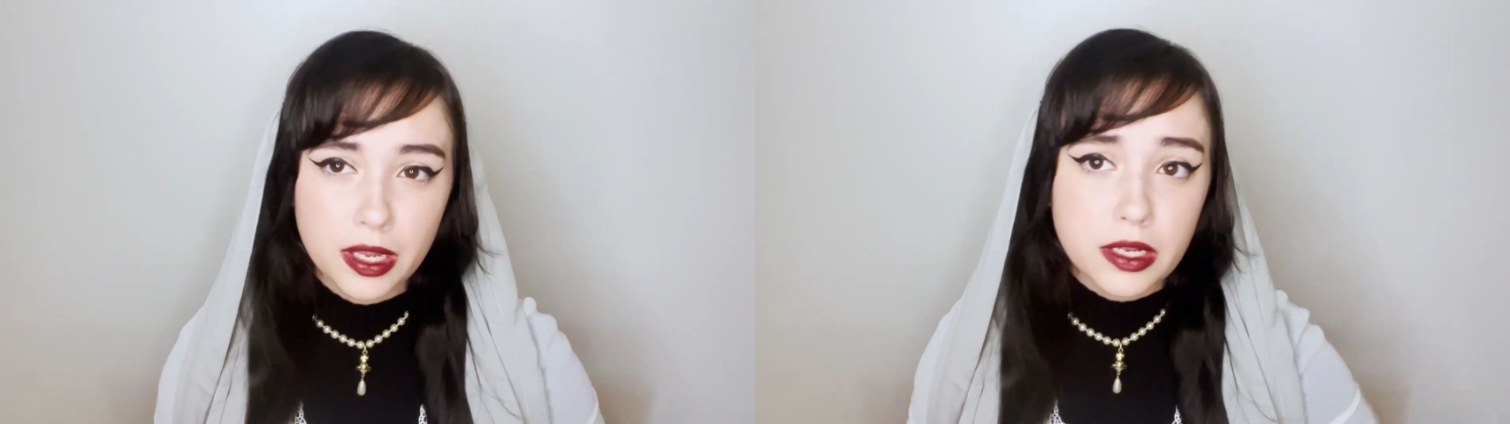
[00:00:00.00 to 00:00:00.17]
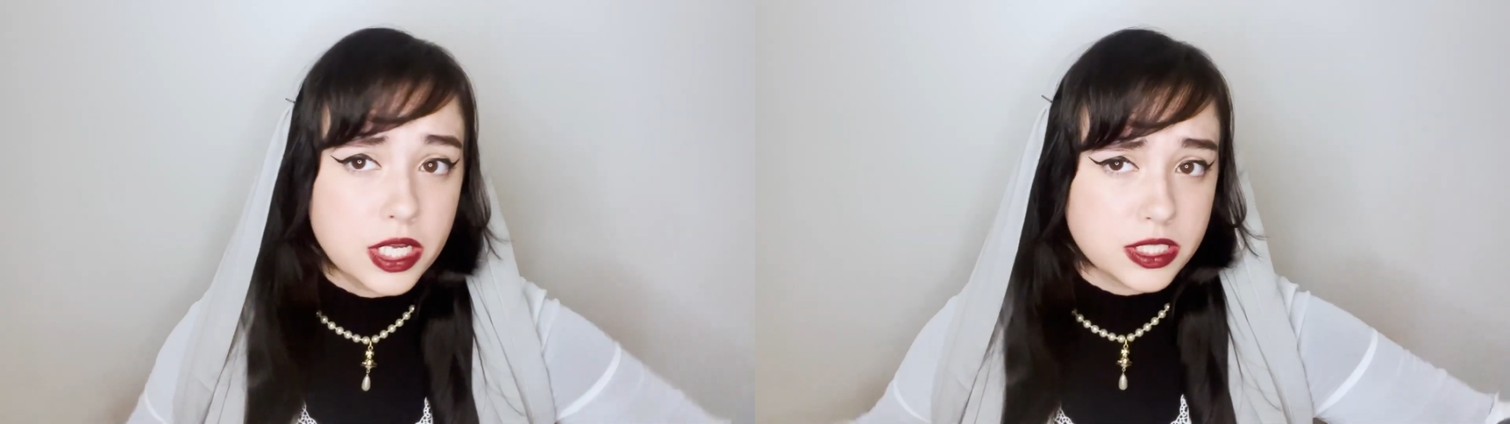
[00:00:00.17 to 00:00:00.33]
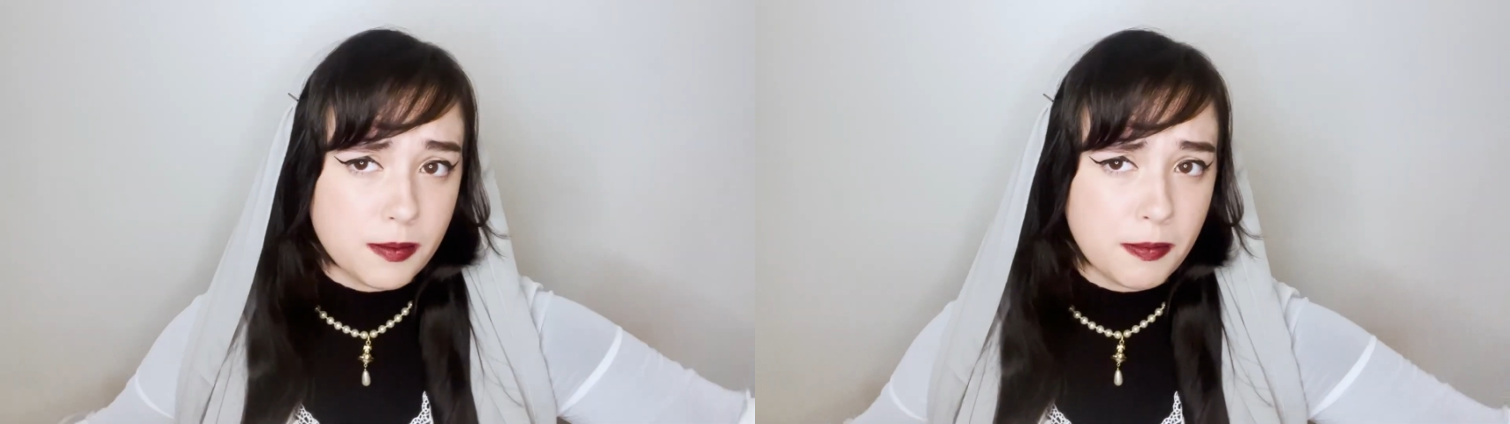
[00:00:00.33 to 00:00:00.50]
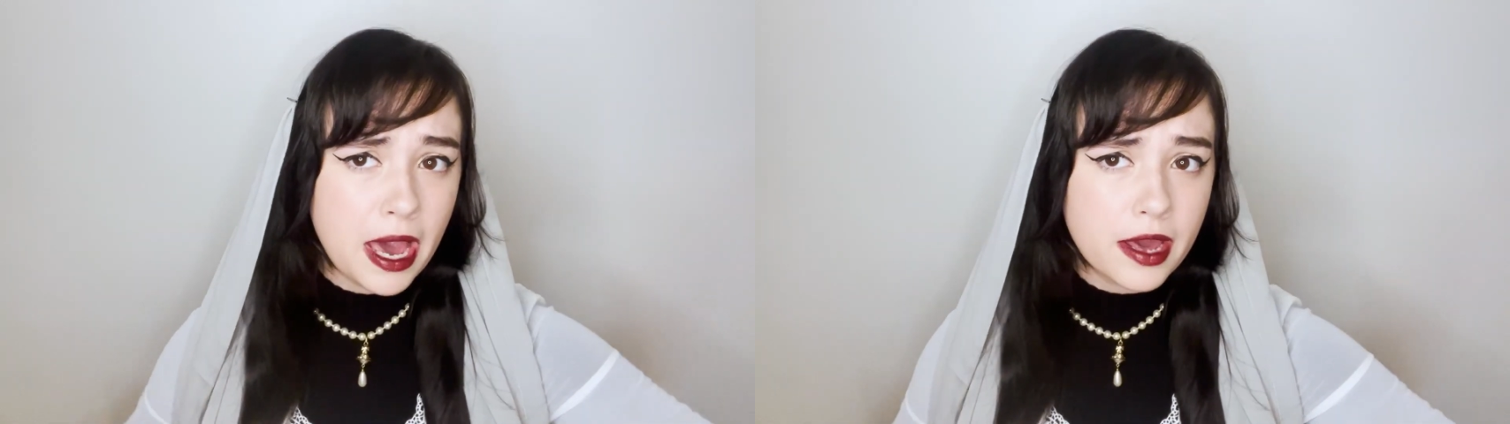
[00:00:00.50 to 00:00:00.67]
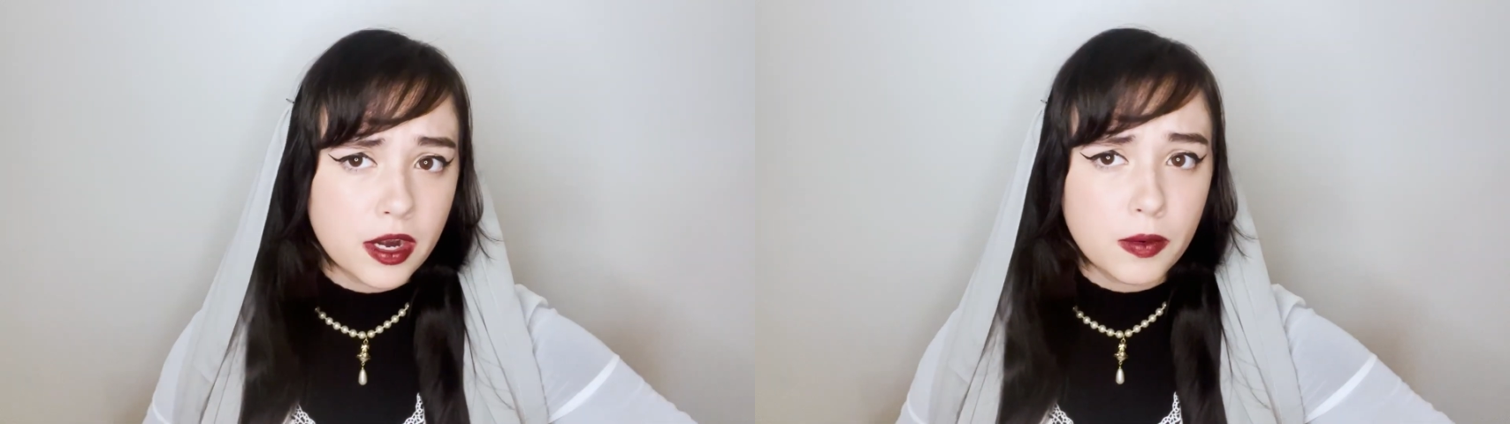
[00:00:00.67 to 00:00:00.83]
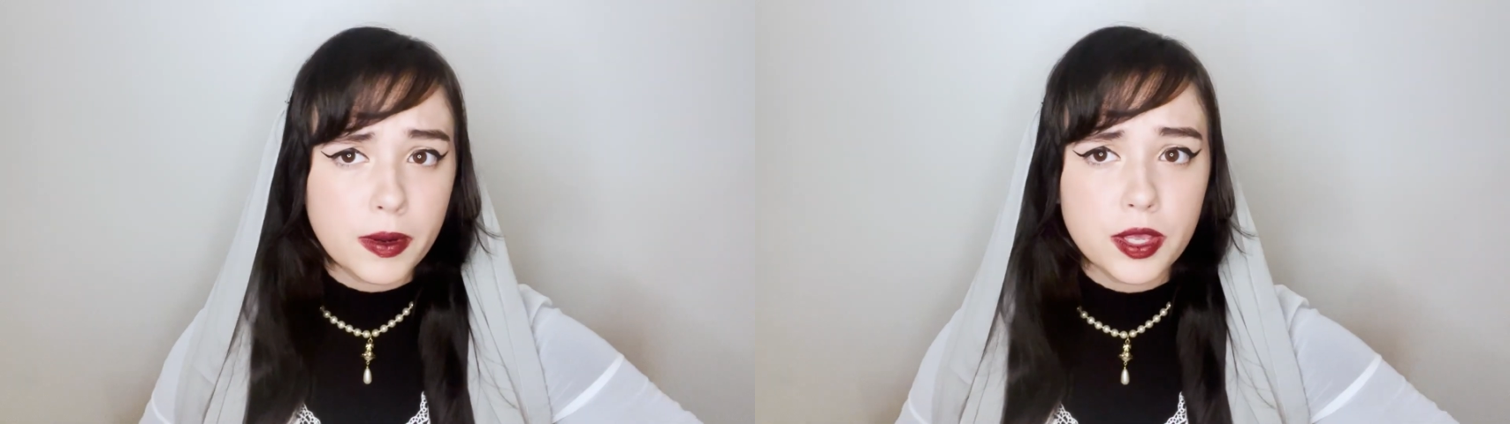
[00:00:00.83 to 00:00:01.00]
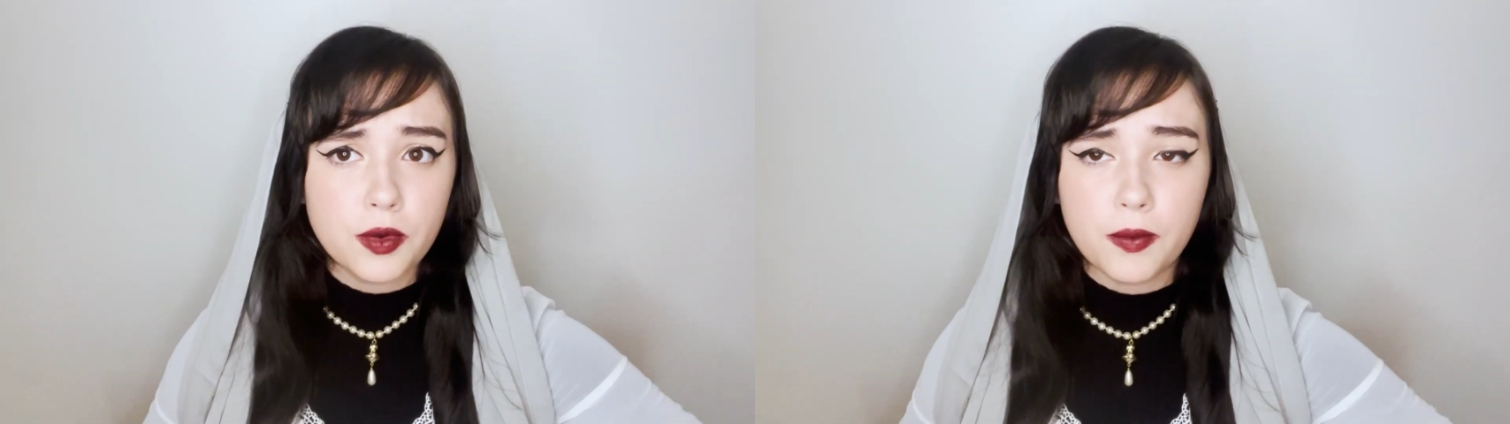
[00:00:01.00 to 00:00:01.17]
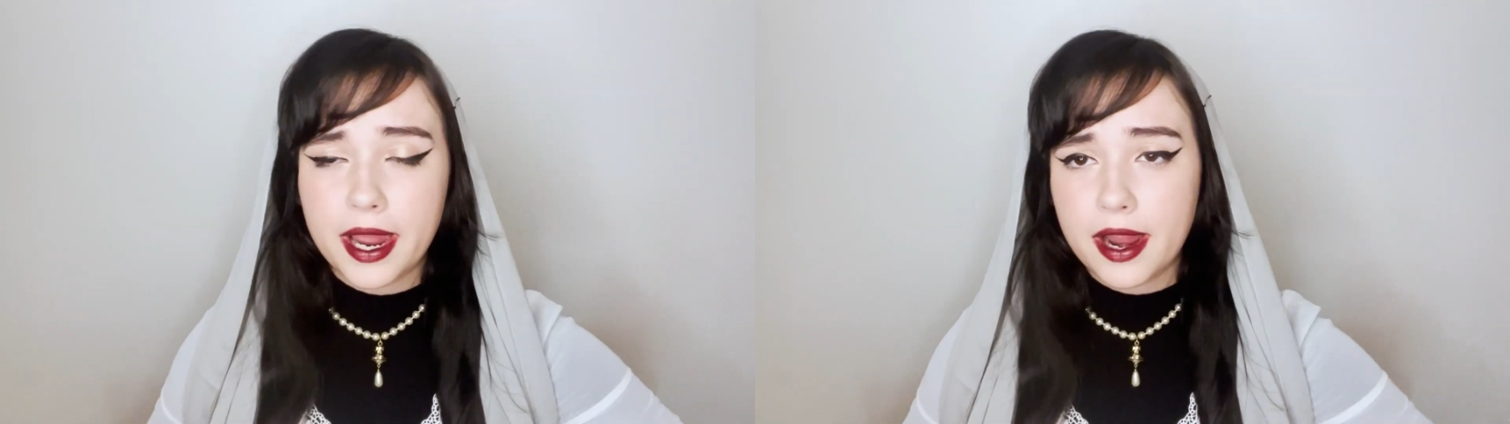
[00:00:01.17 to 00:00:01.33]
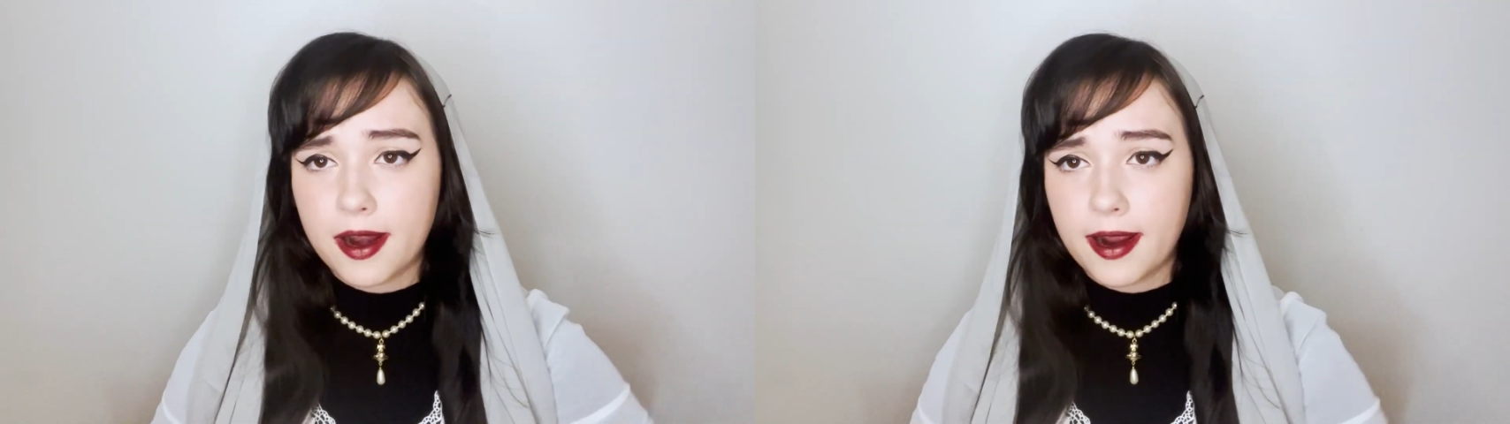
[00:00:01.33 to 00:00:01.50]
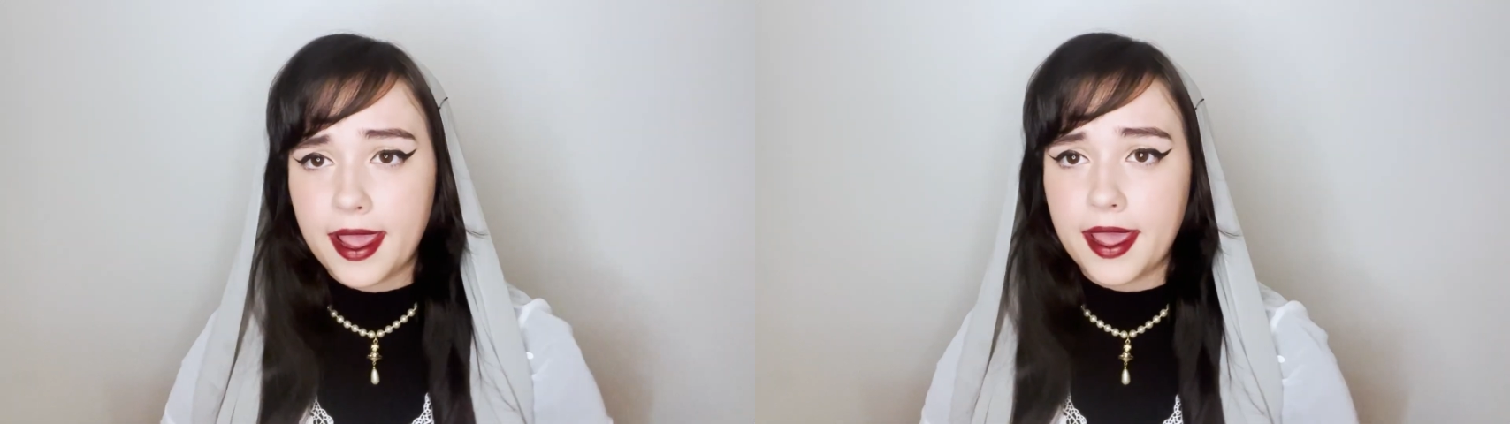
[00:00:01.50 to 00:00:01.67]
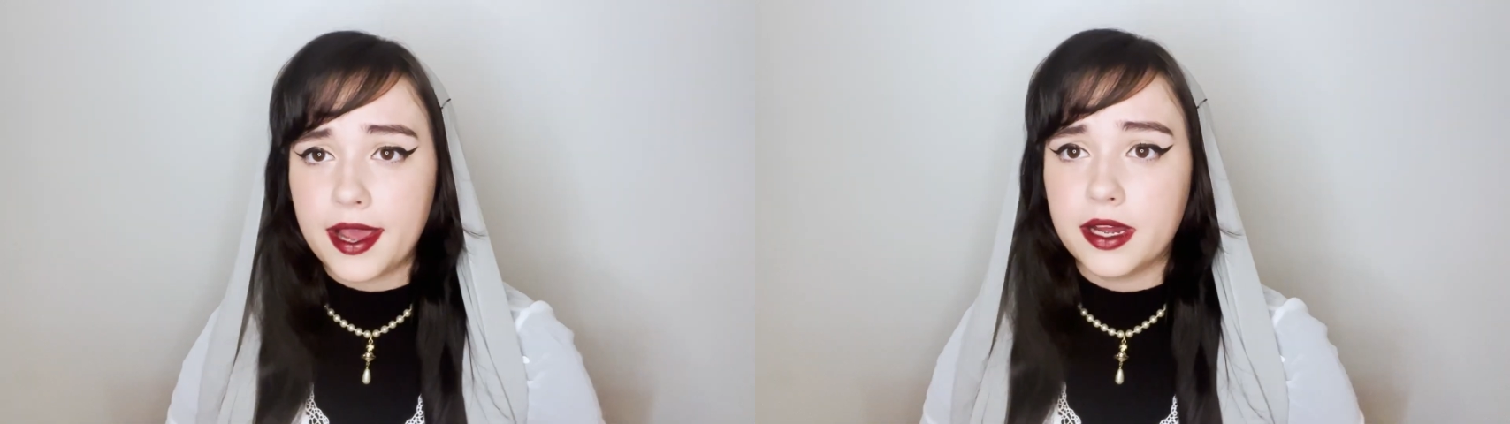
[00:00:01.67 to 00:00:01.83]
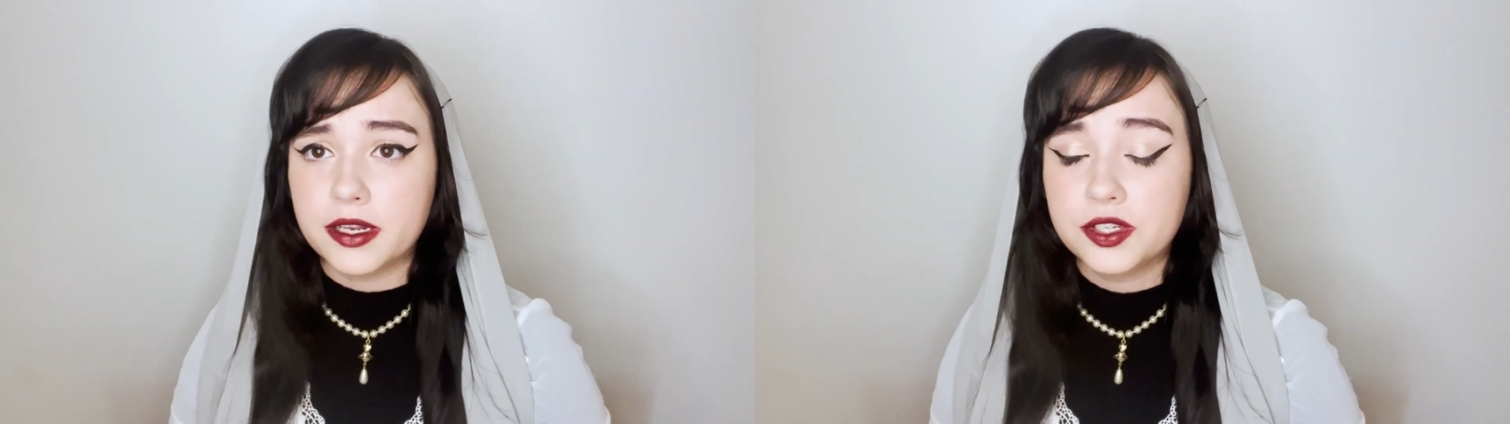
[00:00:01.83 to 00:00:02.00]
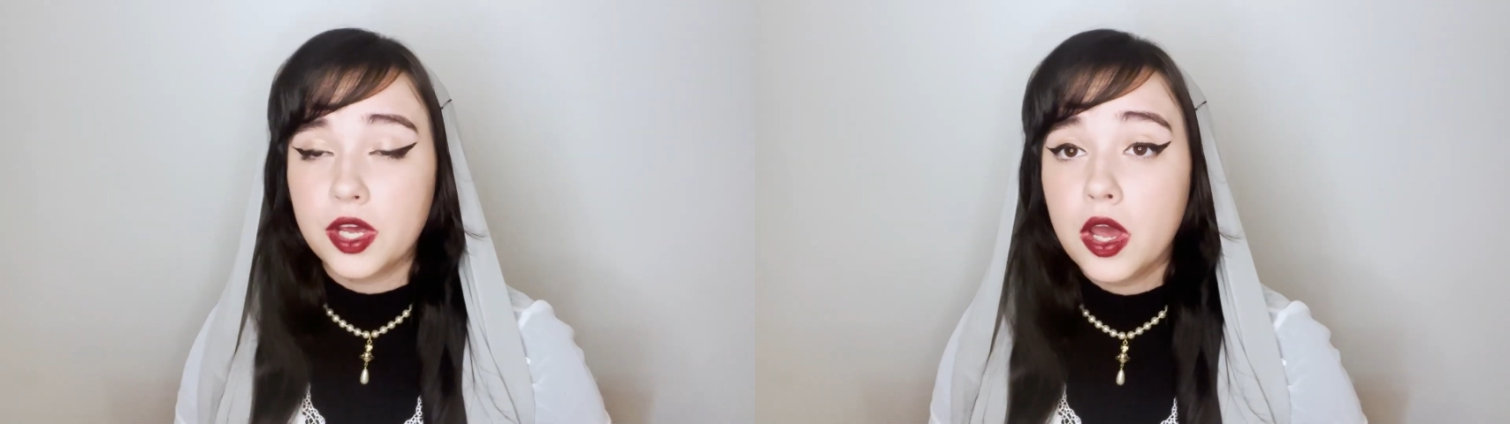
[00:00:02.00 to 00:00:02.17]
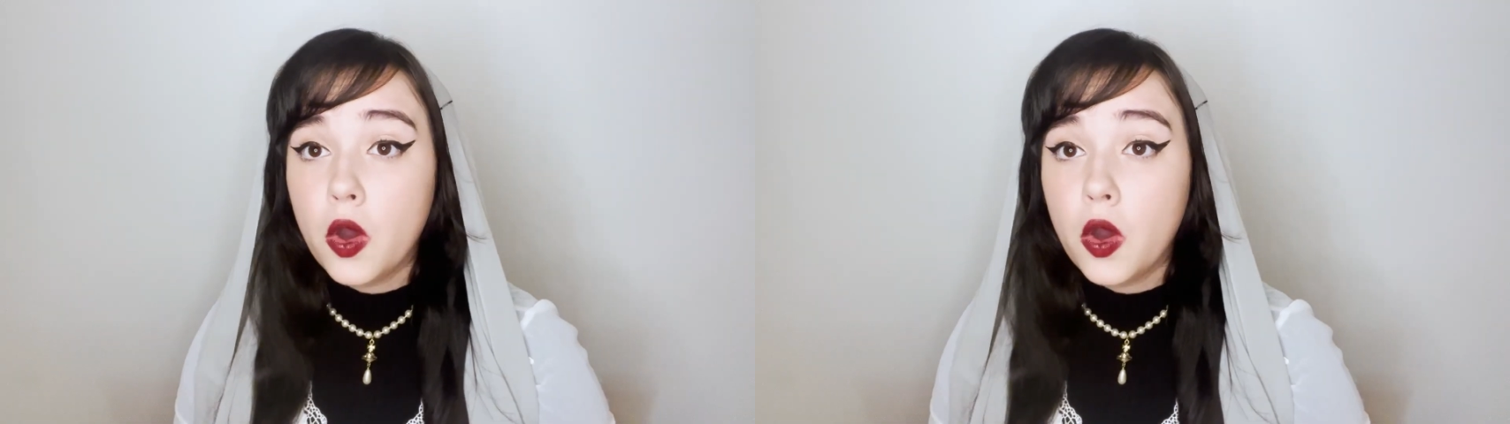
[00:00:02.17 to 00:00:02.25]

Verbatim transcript: Does it matter what you wear? And